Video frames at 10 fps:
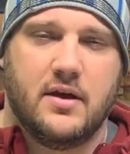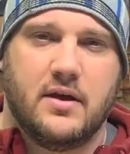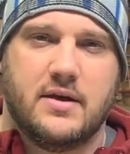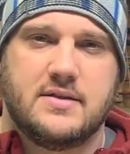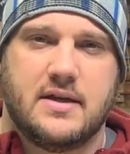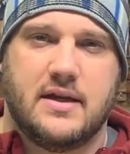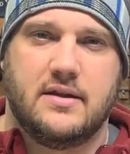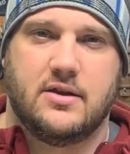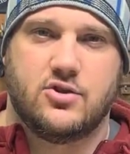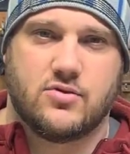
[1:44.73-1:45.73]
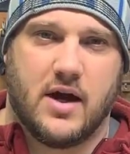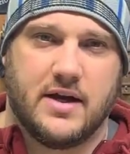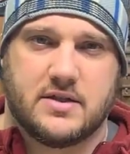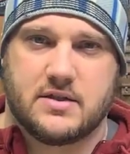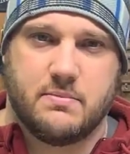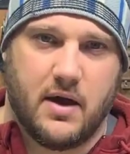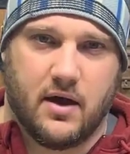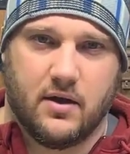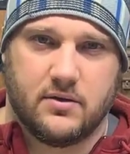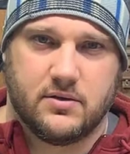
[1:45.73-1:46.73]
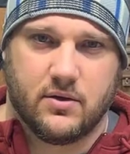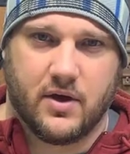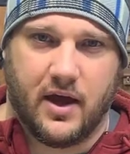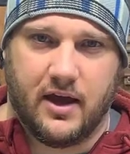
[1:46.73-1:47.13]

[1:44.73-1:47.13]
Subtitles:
is in the dry smell, okay?